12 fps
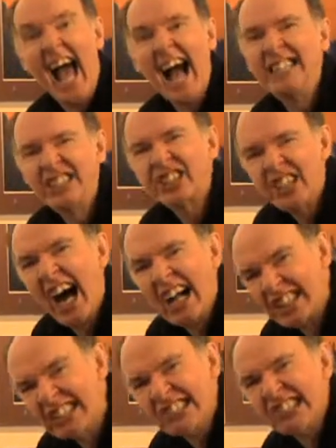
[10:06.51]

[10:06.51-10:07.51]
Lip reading: And he snarled.